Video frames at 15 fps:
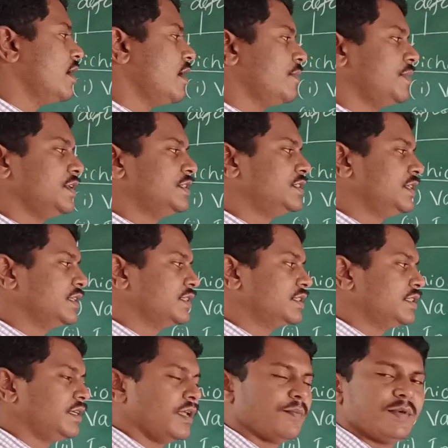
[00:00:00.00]

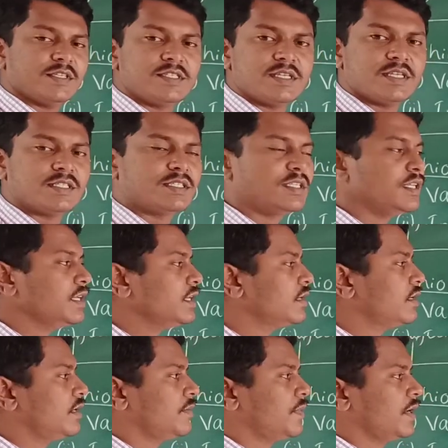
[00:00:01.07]
deficiency
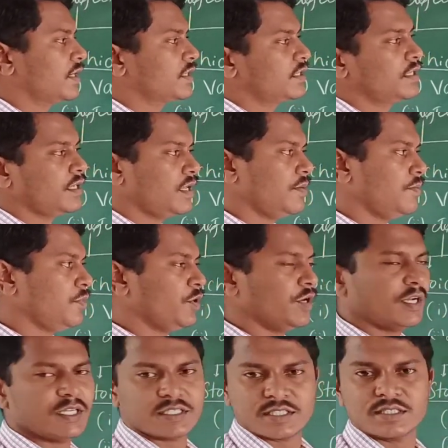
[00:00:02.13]
defect.
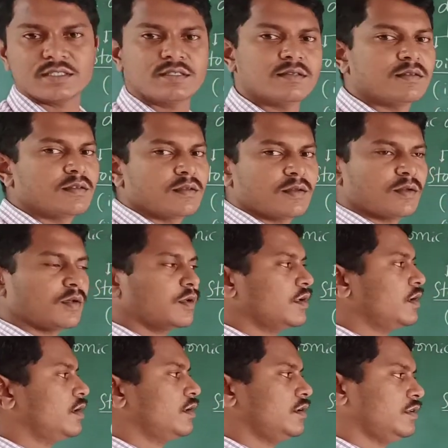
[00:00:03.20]
Impurities.
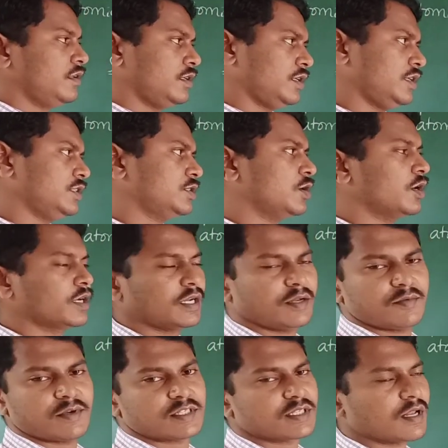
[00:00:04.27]
It is not in
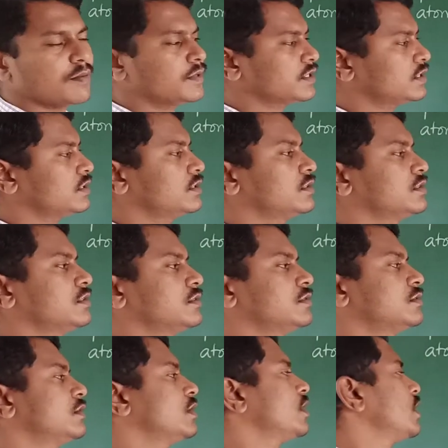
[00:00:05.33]
your syllabus.
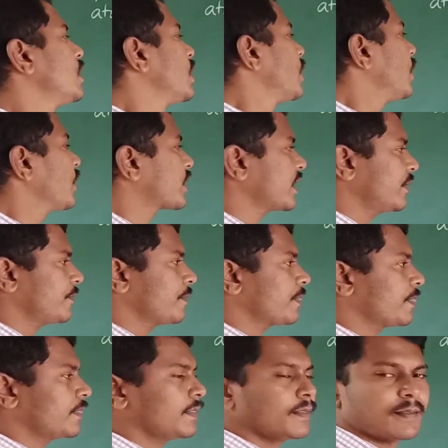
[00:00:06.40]
Okay,
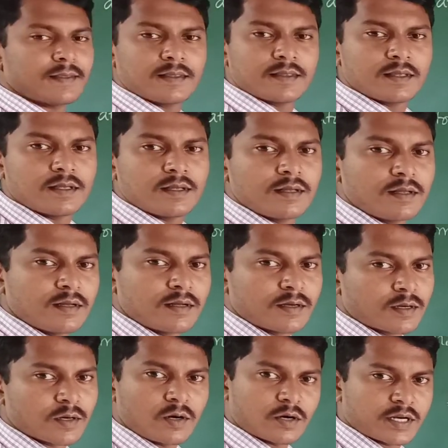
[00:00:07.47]

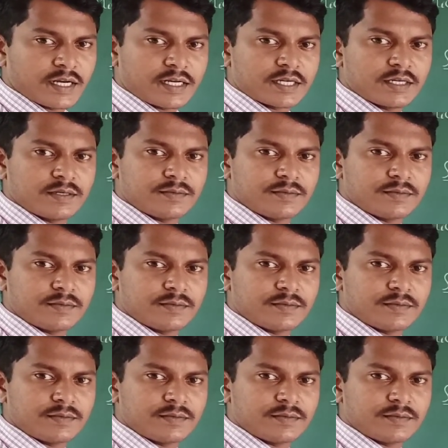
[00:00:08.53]
got it?